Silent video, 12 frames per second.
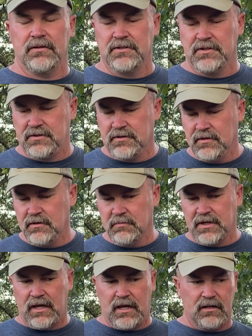just the
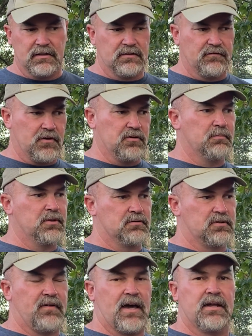mechanics and fundamentals
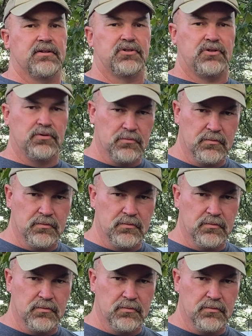of how to shoot.